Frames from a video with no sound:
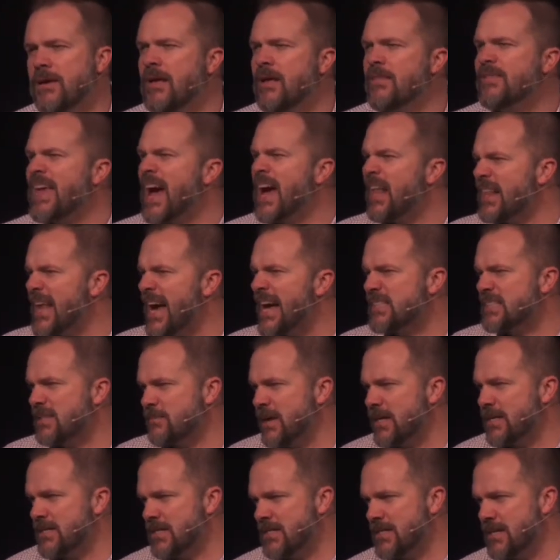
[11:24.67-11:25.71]
That lasts
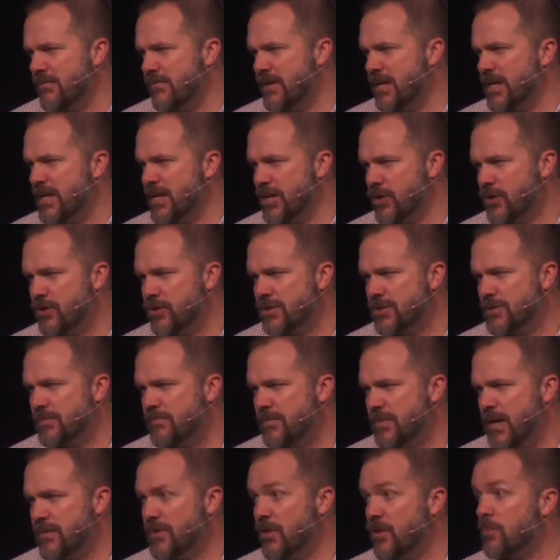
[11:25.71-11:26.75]
about 70 years.
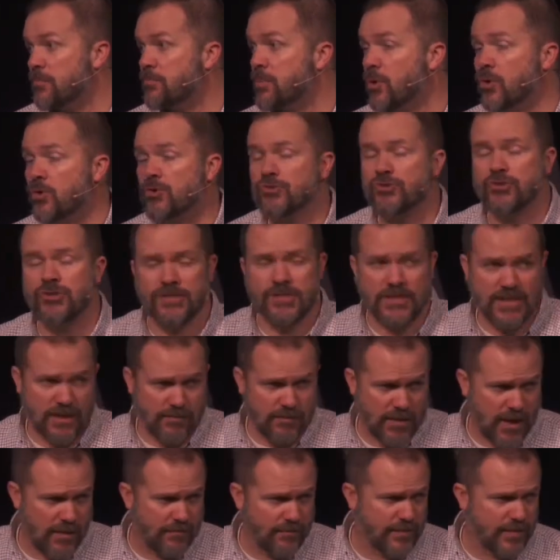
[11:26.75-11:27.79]
And then the Persians come
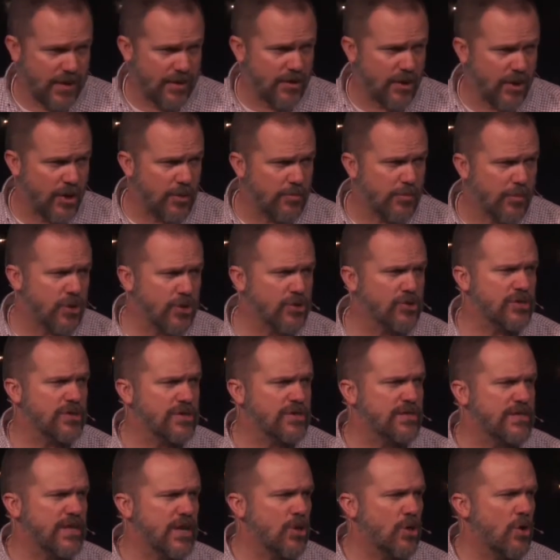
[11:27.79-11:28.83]
up. And then the
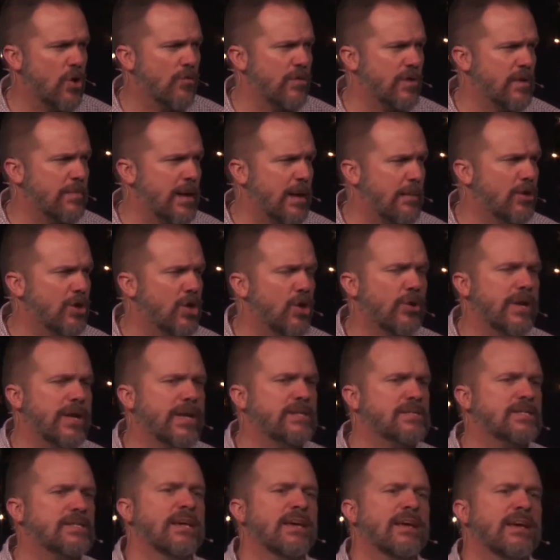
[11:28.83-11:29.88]
Persians take over the
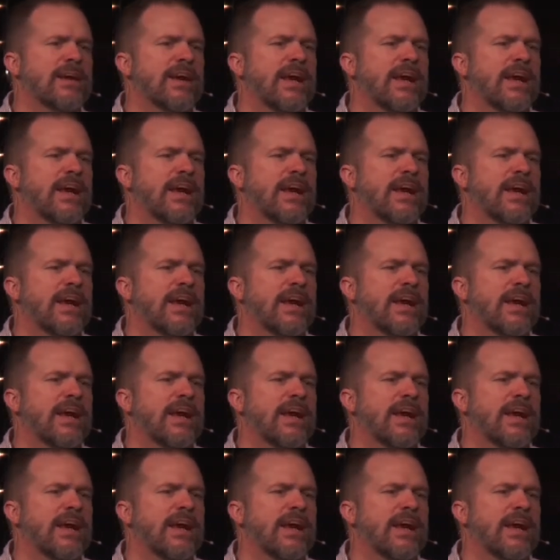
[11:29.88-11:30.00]
Babylonians.